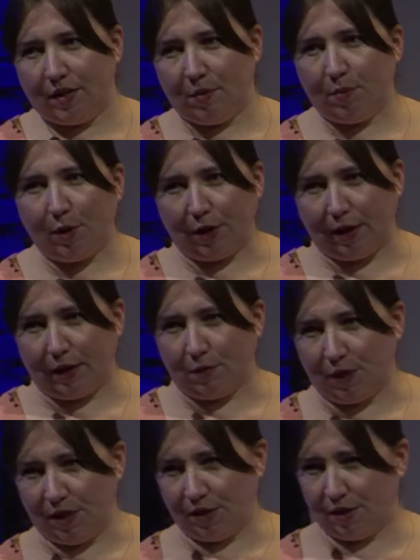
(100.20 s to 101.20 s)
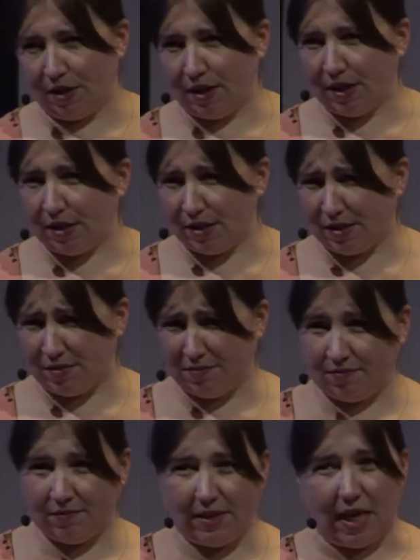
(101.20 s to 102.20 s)
important when you're in these
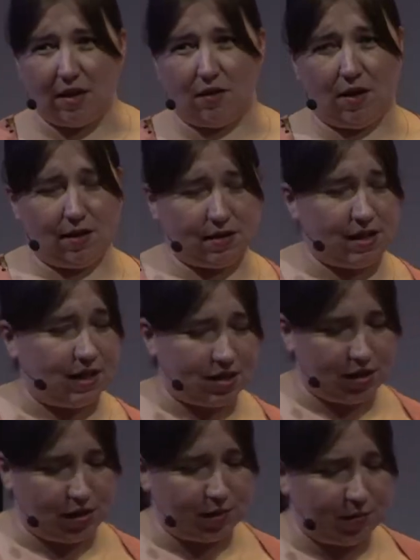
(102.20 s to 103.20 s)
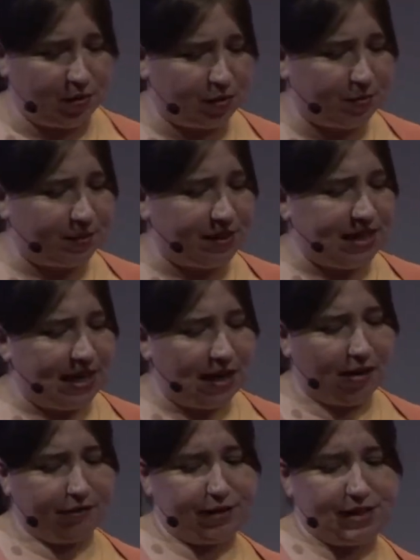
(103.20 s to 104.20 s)
day-long sessions, multiple day
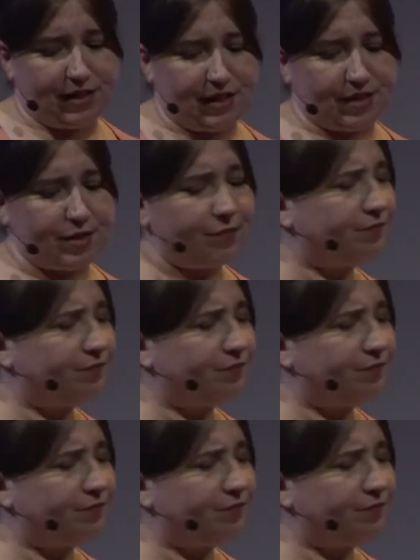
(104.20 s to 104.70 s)
conferences.